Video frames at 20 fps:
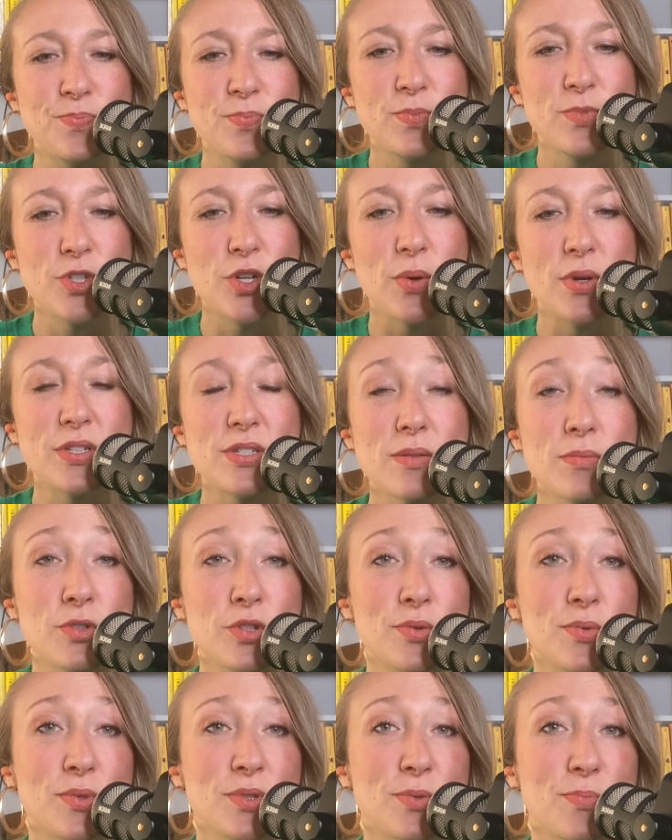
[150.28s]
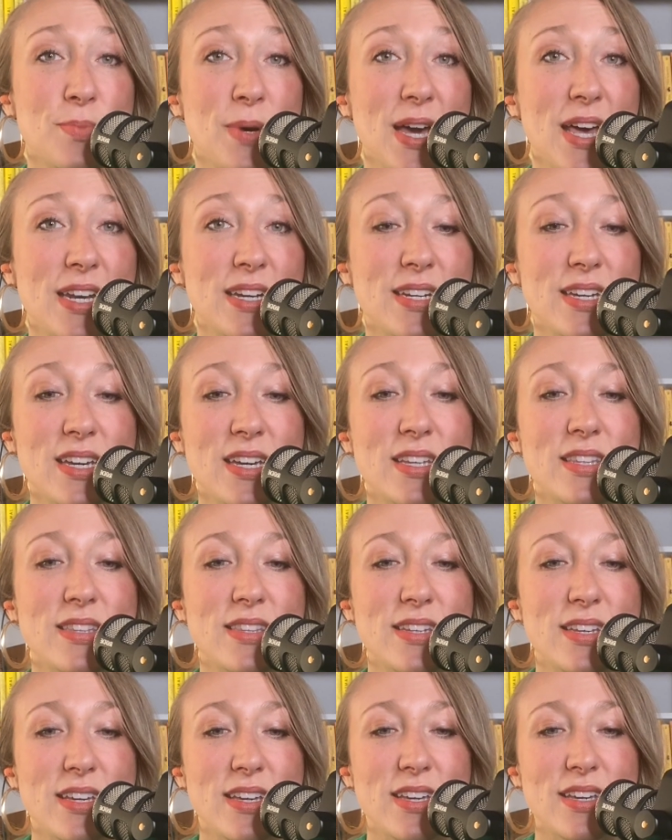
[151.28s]
So as someone who has been in
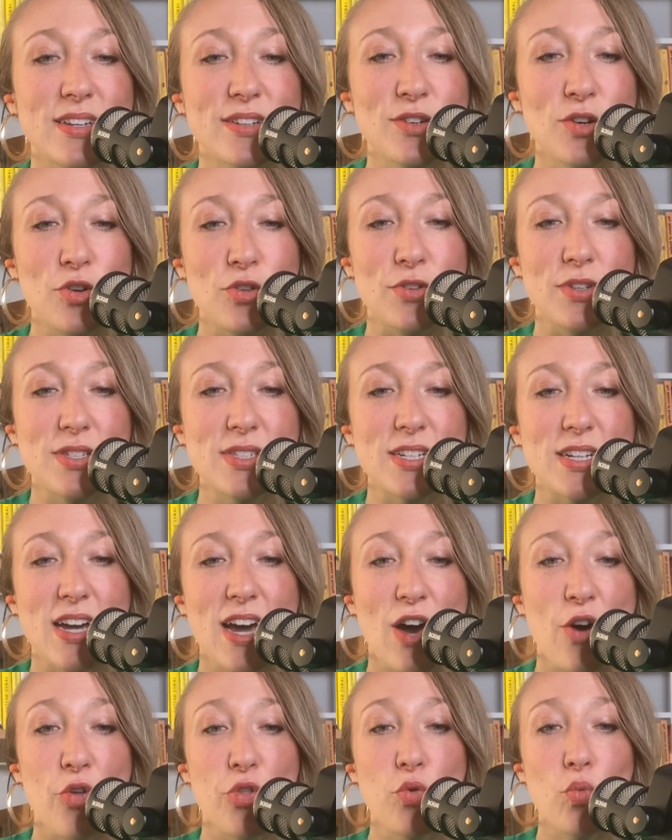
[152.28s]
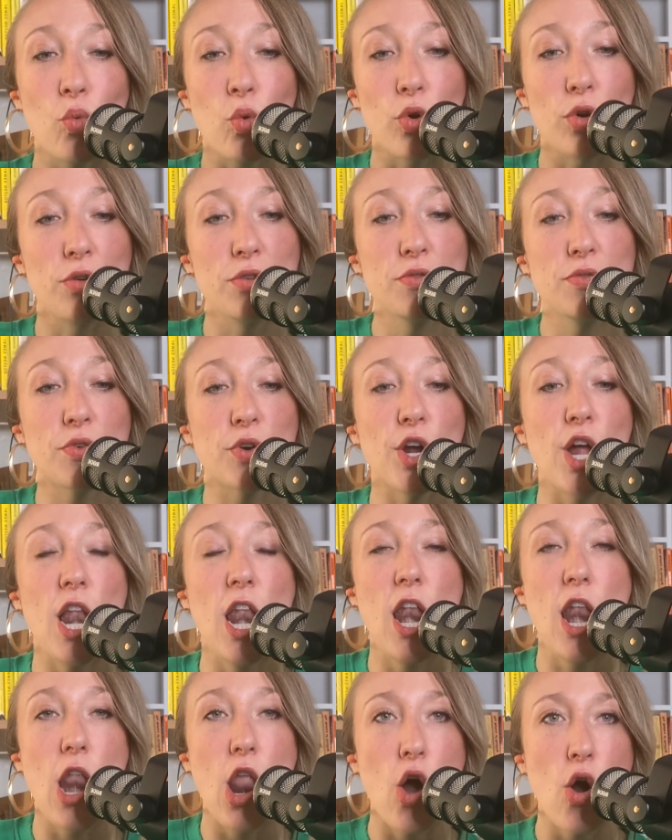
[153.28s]
the holistic health world for a
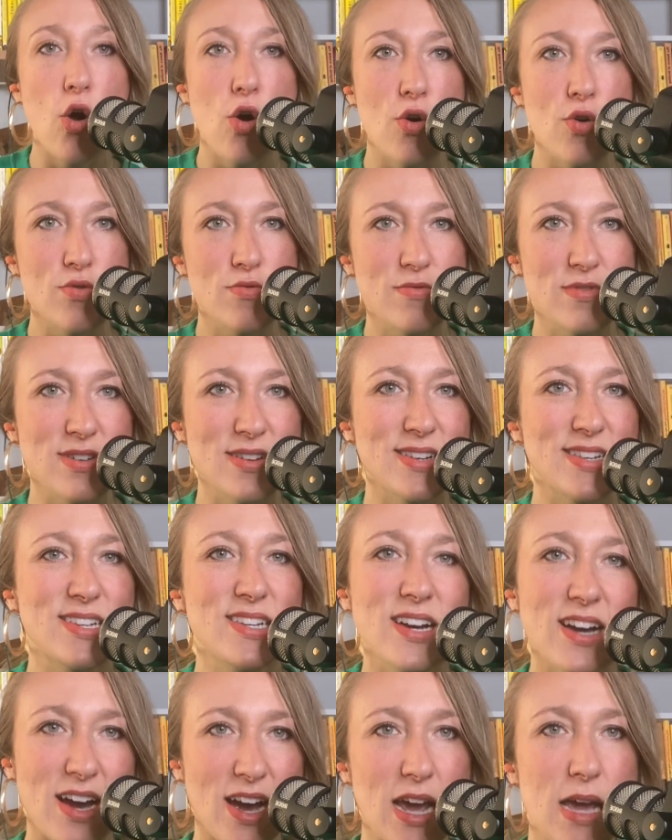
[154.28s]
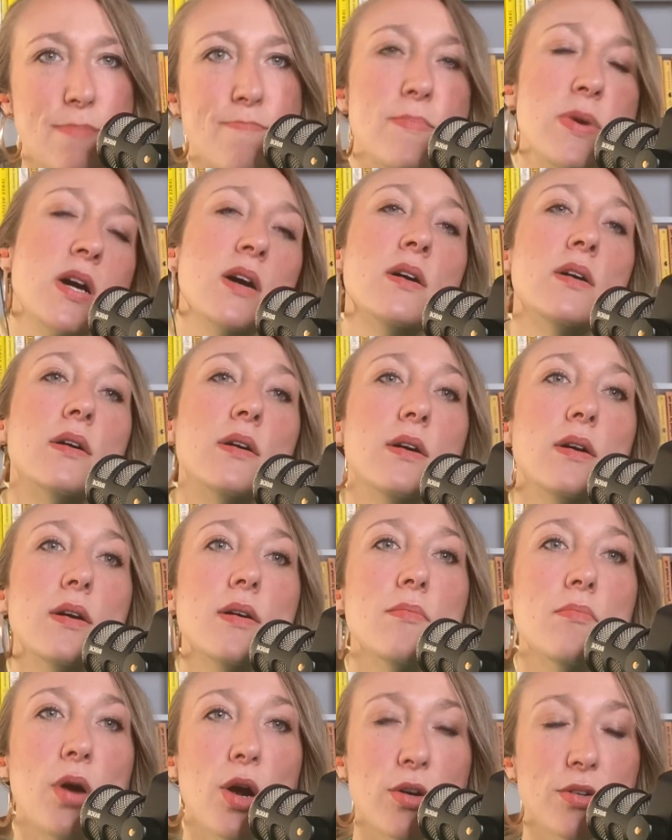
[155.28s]
long time,
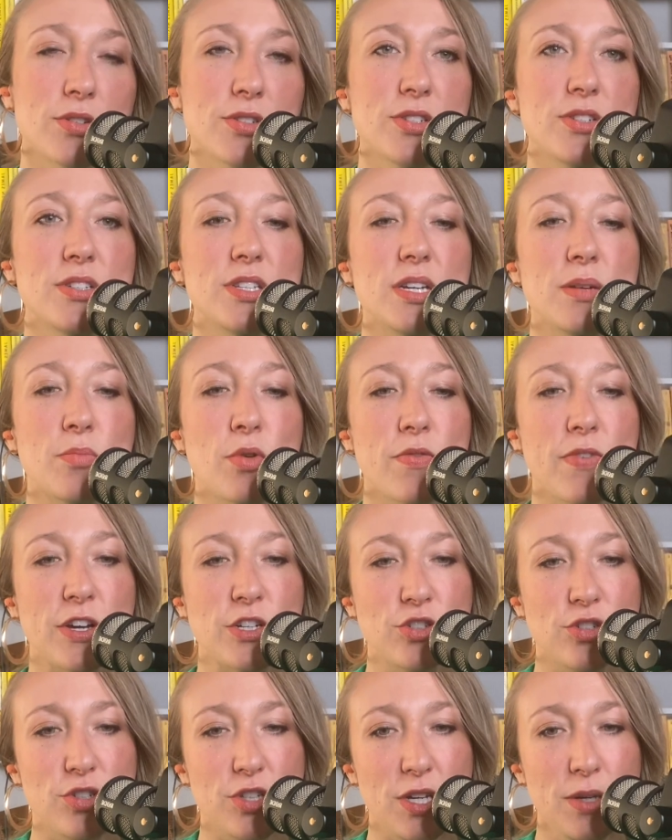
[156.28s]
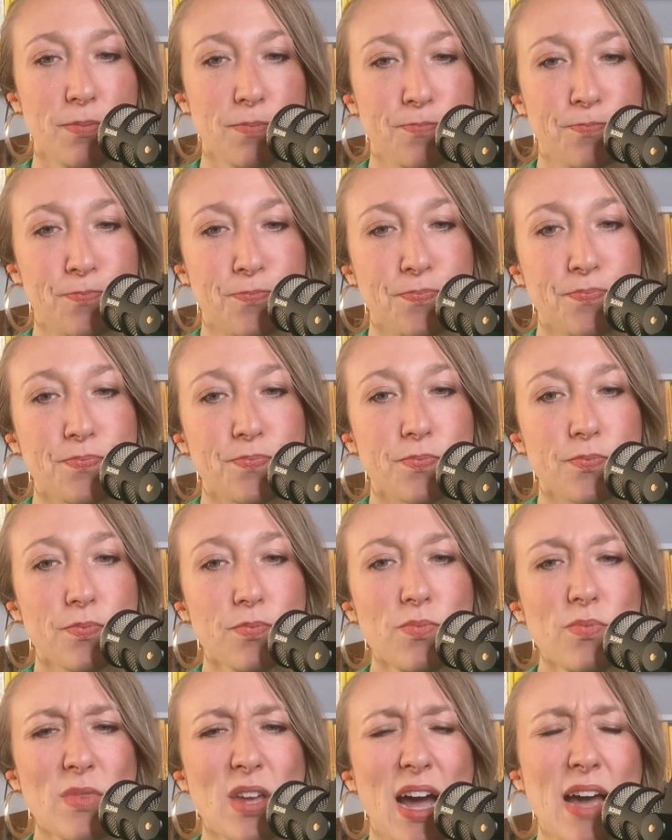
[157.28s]
personally and professionally,
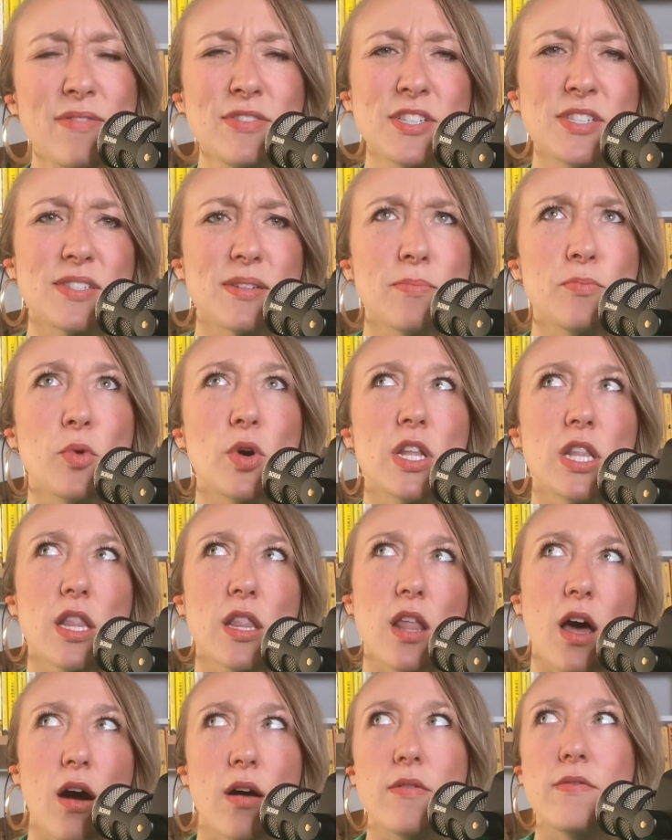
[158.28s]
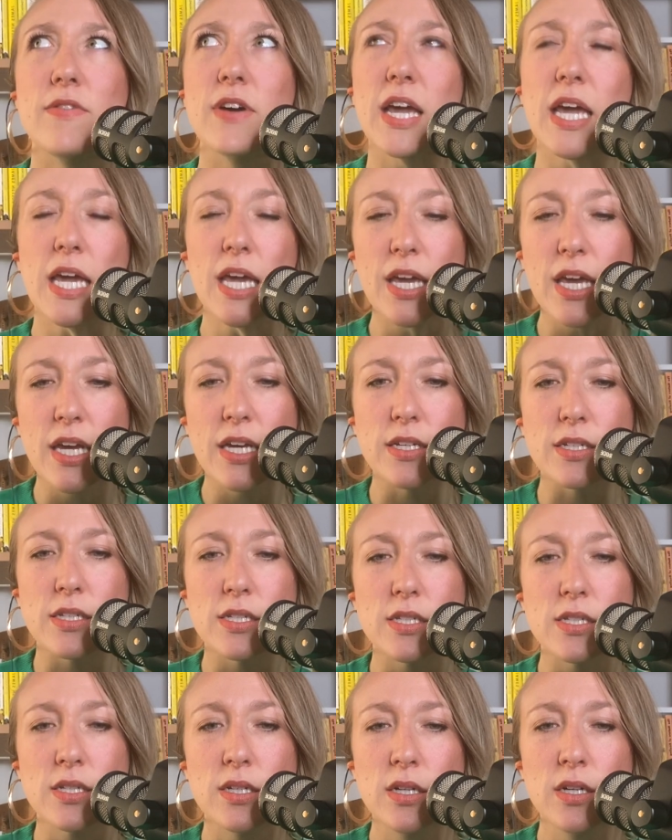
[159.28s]
I have a somewhat
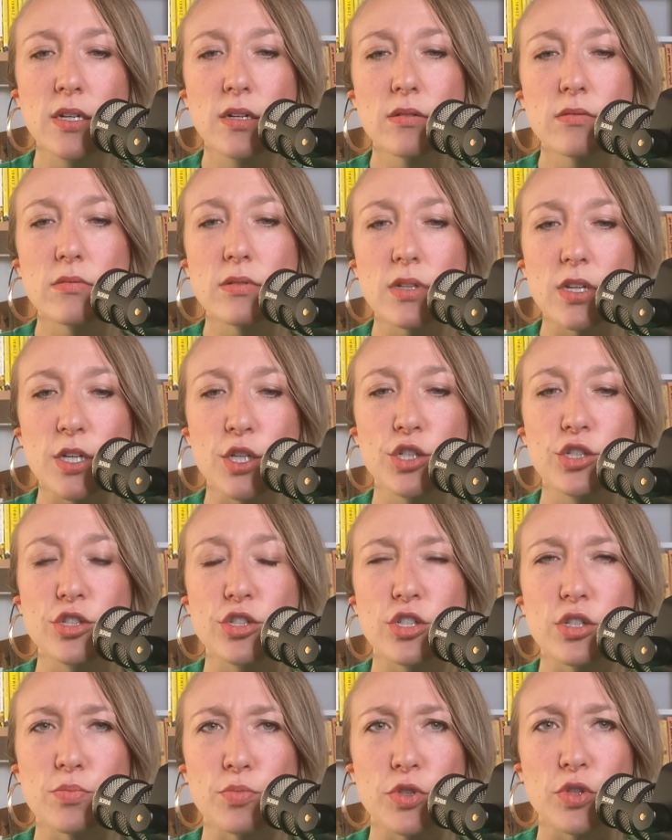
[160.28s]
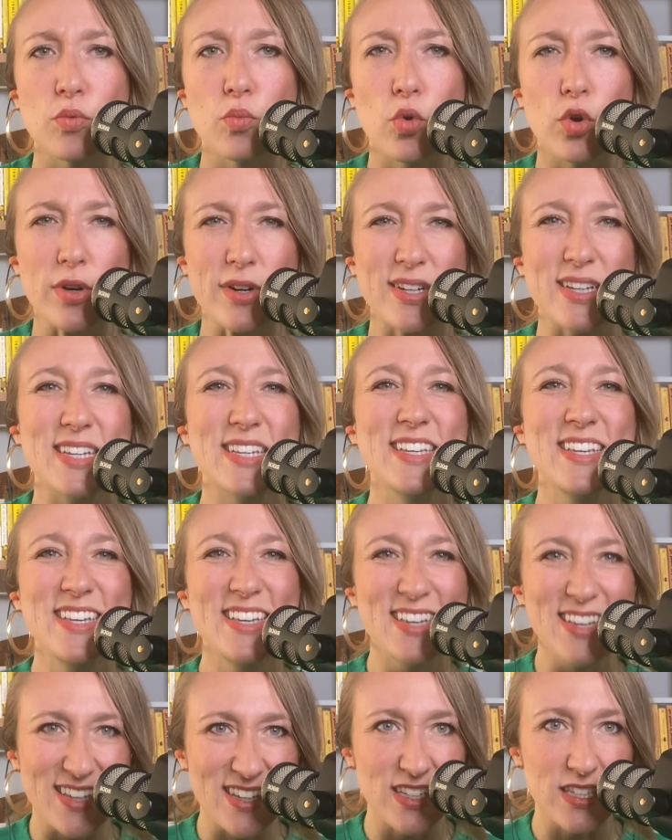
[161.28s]
love-hate relationship with the word
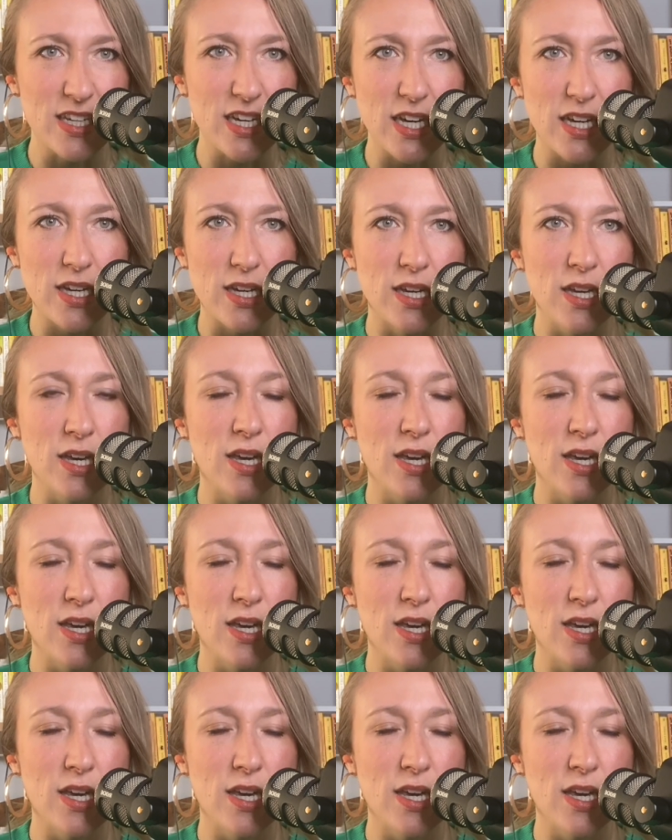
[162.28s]
healing.